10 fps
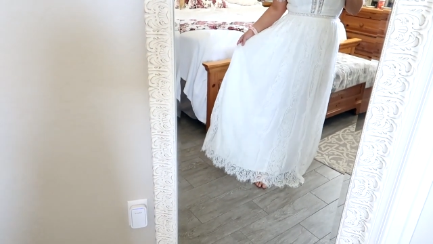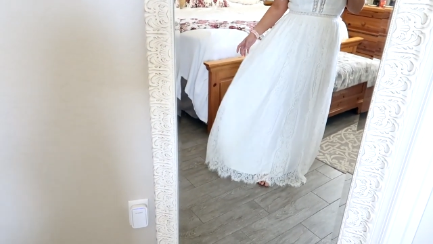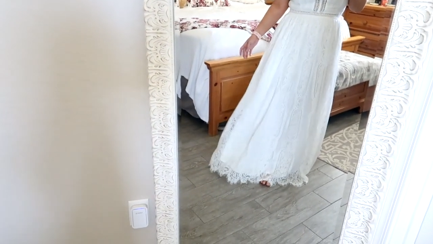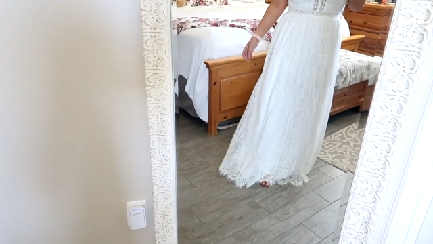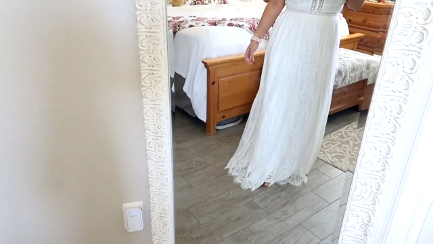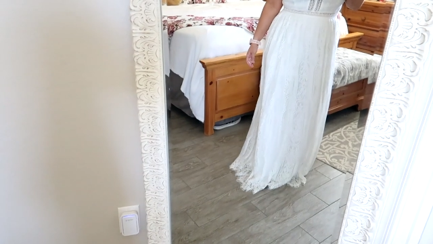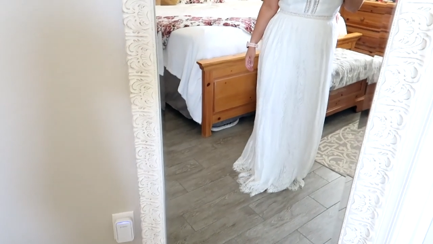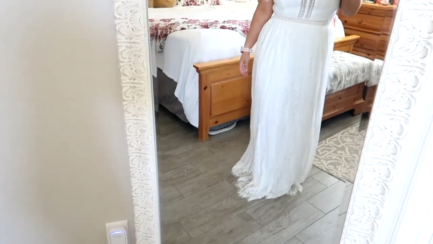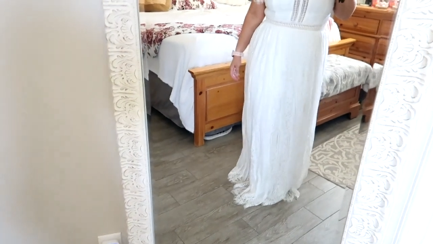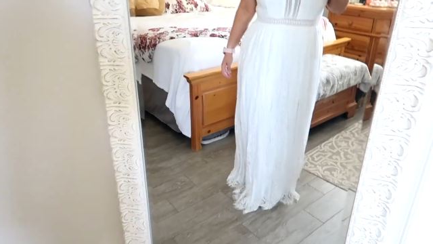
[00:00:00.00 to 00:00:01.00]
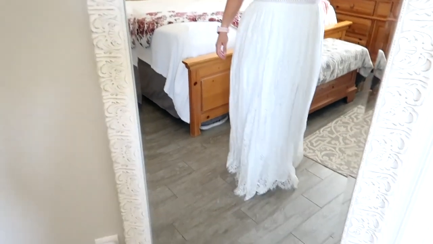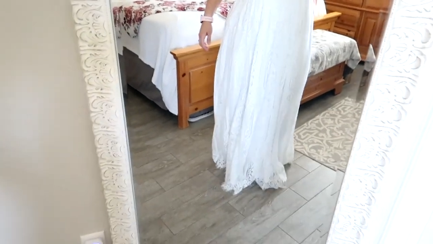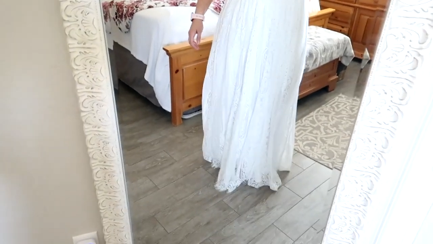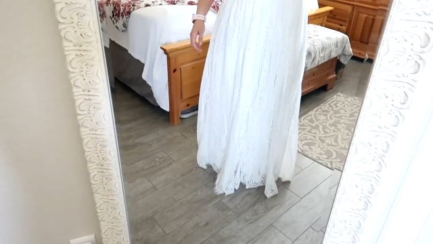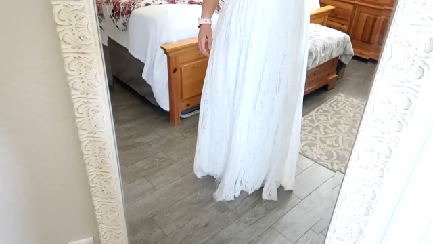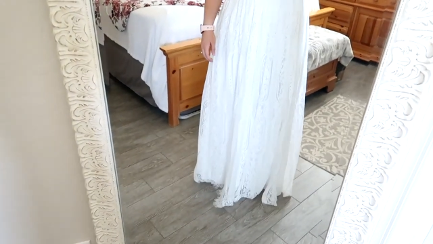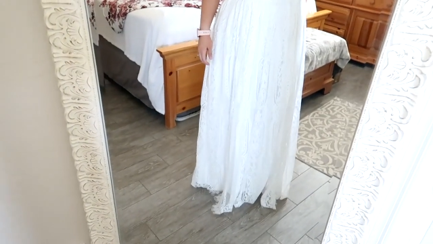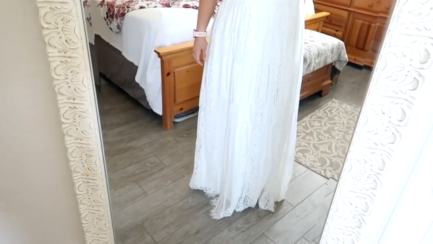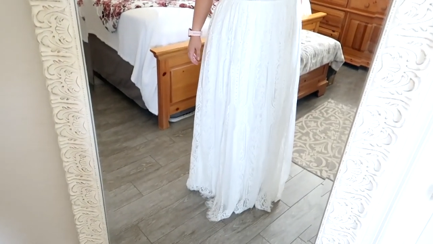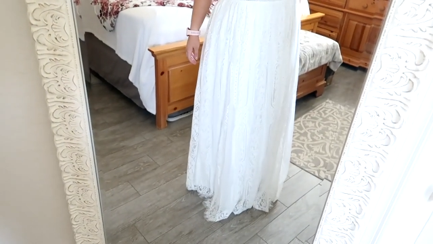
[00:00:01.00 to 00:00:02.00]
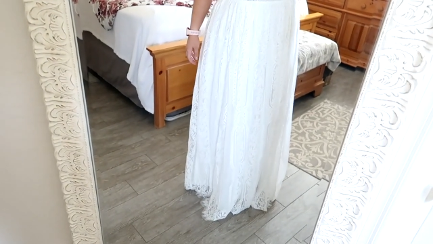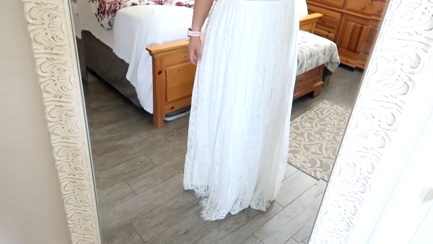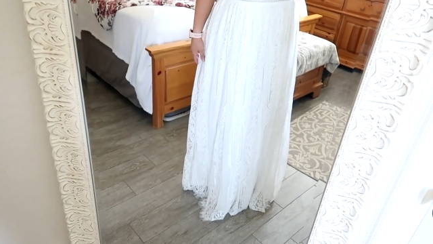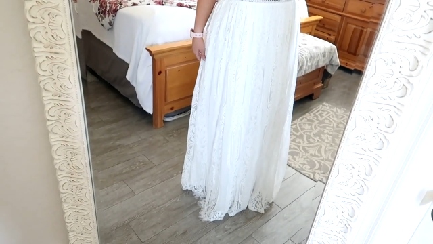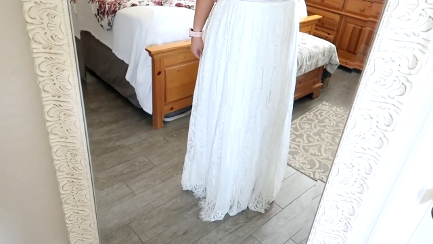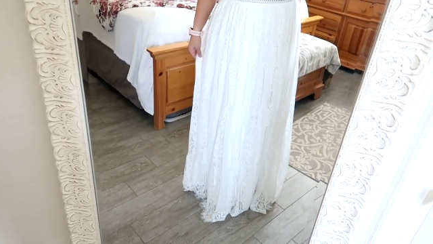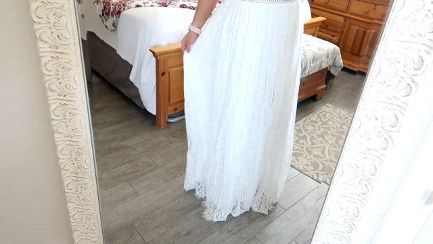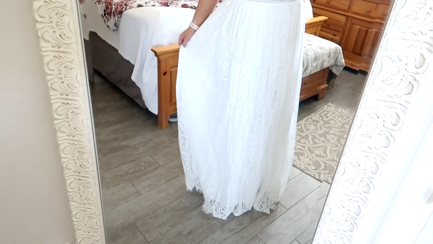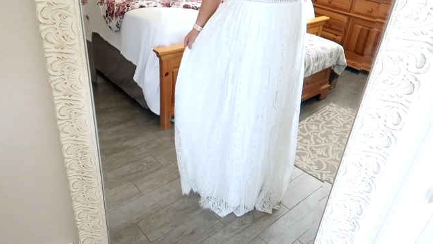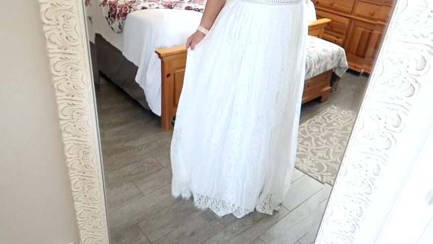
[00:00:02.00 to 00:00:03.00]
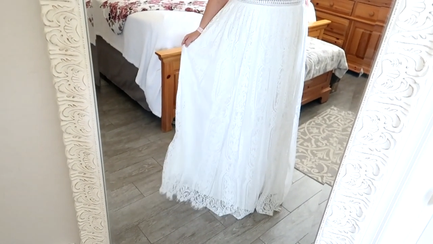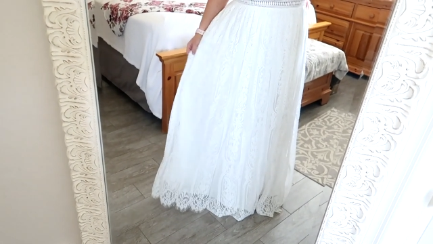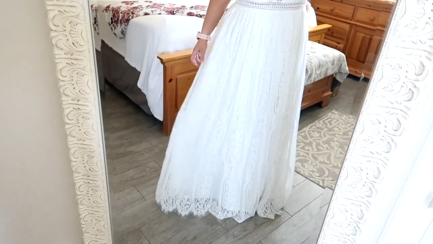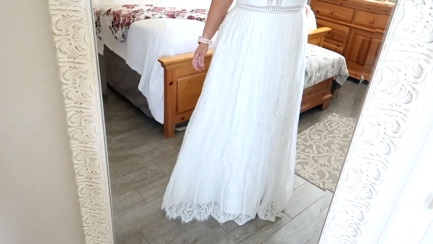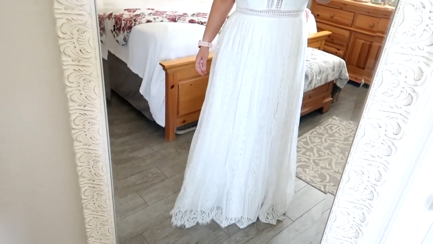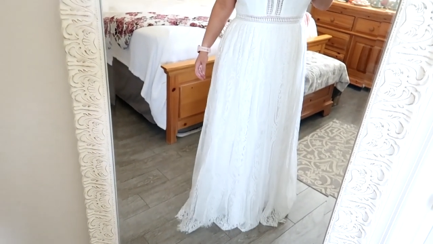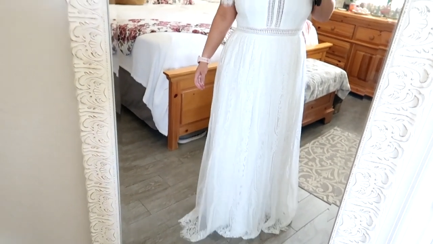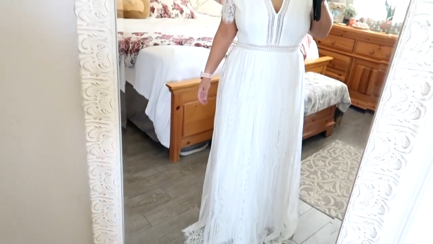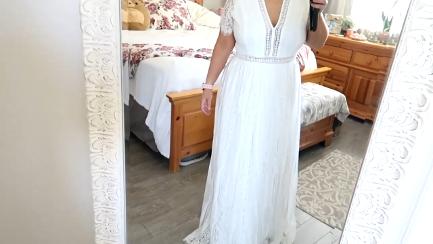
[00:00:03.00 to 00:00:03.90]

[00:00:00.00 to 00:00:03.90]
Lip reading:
Nobody's mouth can be seen.